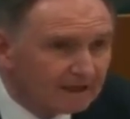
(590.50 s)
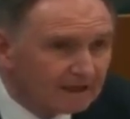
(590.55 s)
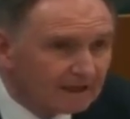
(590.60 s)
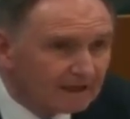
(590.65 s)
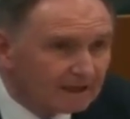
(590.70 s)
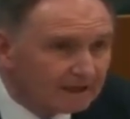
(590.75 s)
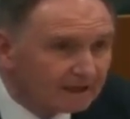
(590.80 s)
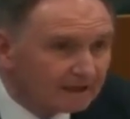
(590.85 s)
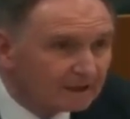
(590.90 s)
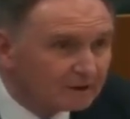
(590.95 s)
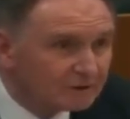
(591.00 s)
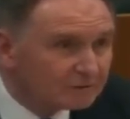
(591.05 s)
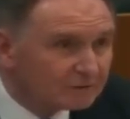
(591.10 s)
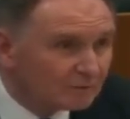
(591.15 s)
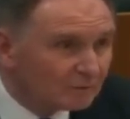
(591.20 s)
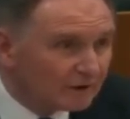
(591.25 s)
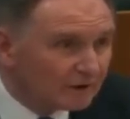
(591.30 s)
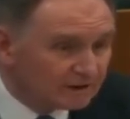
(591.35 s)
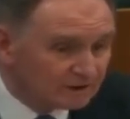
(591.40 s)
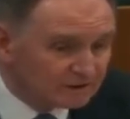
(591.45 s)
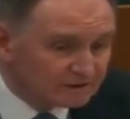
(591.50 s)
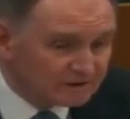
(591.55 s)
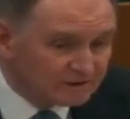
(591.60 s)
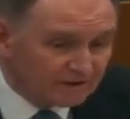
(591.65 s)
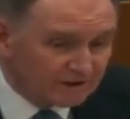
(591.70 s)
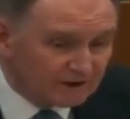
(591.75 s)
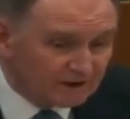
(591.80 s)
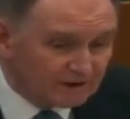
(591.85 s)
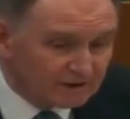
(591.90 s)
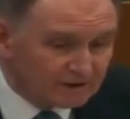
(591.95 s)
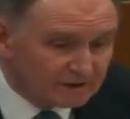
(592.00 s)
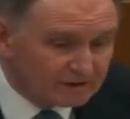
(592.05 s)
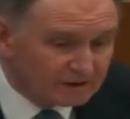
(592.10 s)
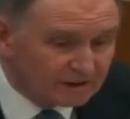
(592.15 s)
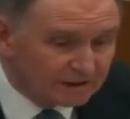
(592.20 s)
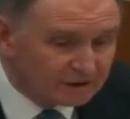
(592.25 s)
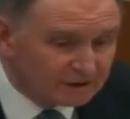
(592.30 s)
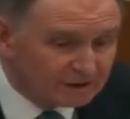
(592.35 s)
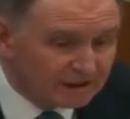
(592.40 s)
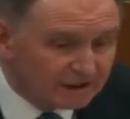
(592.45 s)
In England and Wales, there is
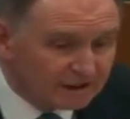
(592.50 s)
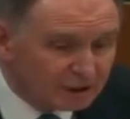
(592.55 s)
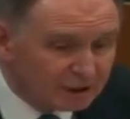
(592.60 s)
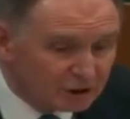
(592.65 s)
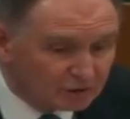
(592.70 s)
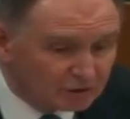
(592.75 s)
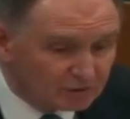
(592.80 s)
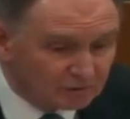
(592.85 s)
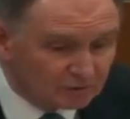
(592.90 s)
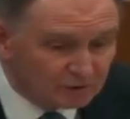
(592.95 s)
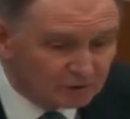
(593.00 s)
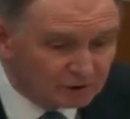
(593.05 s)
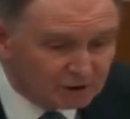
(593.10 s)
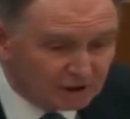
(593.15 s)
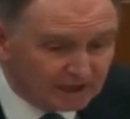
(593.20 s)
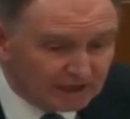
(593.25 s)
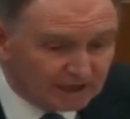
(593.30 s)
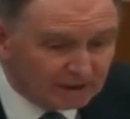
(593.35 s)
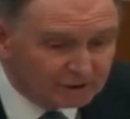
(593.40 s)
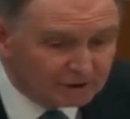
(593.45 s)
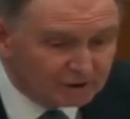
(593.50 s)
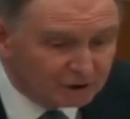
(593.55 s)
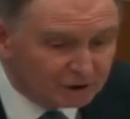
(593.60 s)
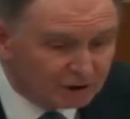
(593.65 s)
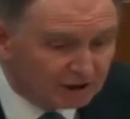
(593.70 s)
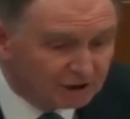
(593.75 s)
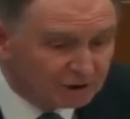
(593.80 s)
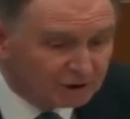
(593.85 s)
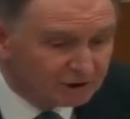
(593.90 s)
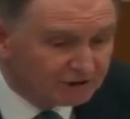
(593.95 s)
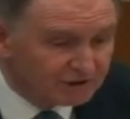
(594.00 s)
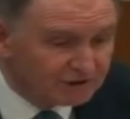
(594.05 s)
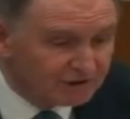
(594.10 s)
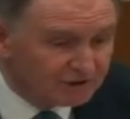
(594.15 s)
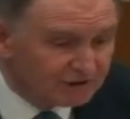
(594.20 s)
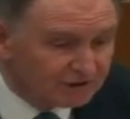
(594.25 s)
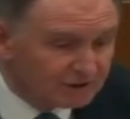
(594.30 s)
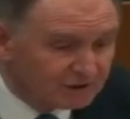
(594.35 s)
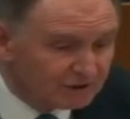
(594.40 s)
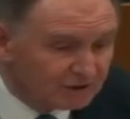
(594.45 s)
legislation which allows a judge in
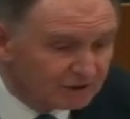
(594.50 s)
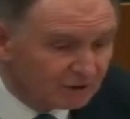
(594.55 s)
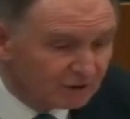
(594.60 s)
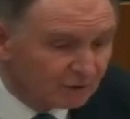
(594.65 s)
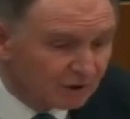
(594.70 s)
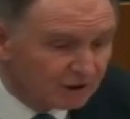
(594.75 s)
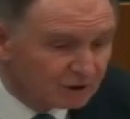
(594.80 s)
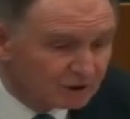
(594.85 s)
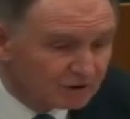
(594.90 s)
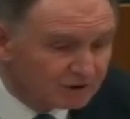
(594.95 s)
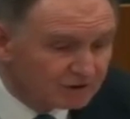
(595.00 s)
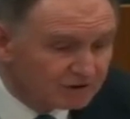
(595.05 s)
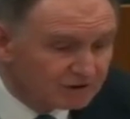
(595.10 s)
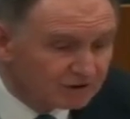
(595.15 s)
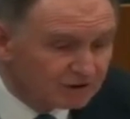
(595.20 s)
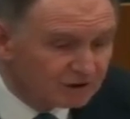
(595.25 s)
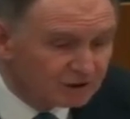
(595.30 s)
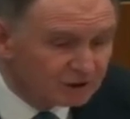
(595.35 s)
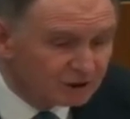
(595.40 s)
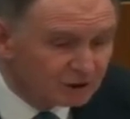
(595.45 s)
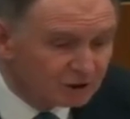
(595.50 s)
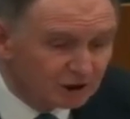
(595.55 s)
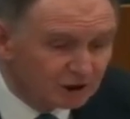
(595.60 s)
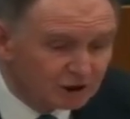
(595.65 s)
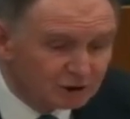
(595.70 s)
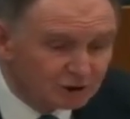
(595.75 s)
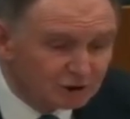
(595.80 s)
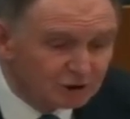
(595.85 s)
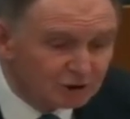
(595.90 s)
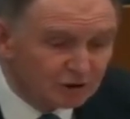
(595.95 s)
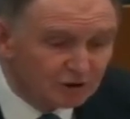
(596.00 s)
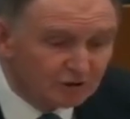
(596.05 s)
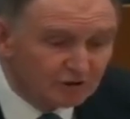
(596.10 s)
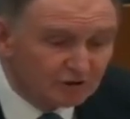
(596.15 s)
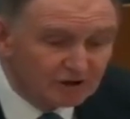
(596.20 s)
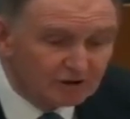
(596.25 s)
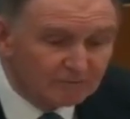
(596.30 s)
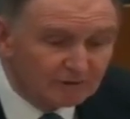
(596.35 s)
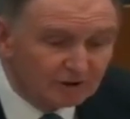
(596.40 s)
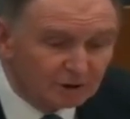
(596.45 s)
certain situations to discharge a
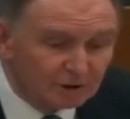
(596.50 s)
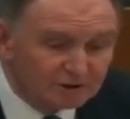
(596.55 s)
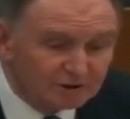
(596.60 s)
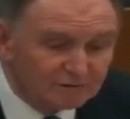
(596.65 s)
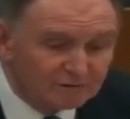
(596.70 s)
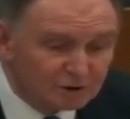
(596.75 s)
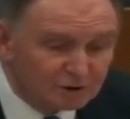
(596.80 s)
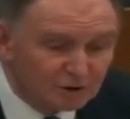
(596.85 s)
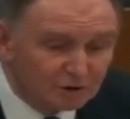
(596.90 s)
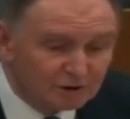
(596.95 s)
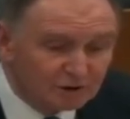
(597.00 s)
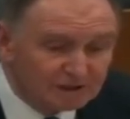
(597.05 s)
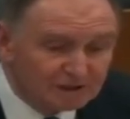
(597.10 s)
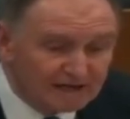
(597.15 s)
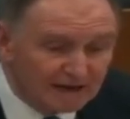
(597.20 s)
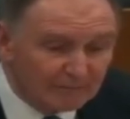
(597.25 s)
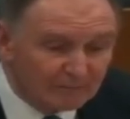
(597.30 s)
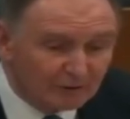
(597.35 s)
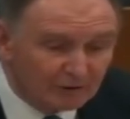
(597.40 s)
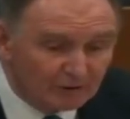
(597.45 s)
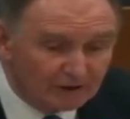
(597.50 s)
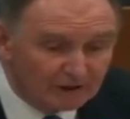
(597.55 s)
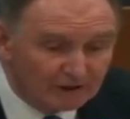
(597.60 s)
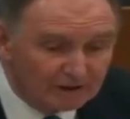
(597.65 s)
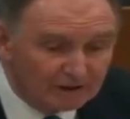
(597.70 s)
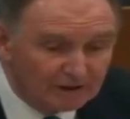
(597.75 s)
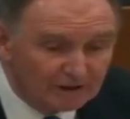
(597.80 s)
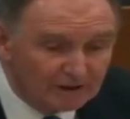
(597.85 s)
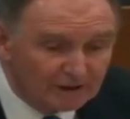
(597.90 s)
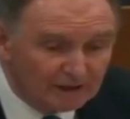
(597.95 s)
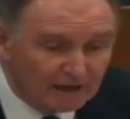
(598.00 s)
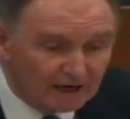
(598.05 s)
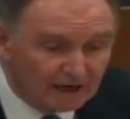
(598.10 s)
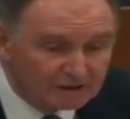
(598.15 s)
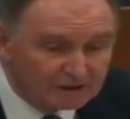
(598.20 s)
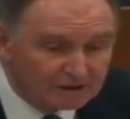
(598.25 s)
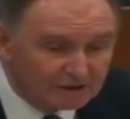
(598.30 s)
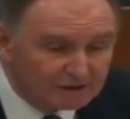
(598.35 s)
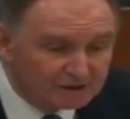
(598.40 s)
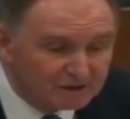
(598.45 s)
jury because of jury tampering and
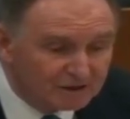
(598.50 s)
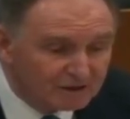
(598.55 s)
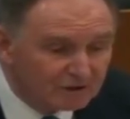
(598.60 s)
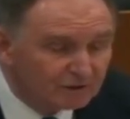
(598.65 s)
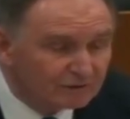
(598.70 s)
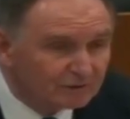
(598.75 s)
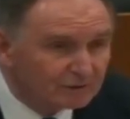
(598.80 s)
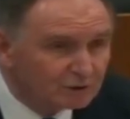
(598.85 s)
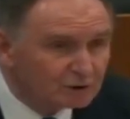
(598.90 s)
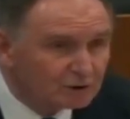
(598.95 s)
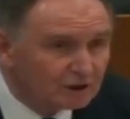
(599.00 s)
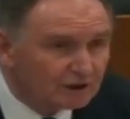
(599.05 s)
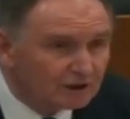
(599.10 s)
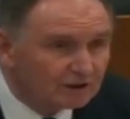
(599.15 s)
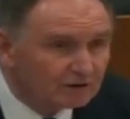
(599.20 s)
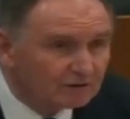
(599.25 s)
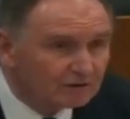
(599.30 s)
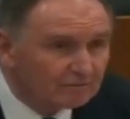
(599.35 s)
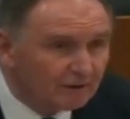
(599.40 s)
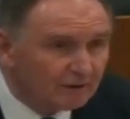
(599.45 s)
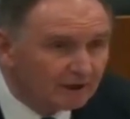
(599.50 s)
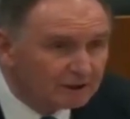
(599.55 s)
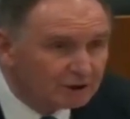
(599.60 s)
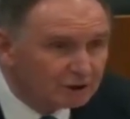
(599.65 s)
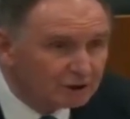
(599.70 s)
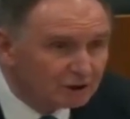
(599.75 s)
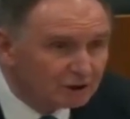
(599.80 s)
to continue the trial by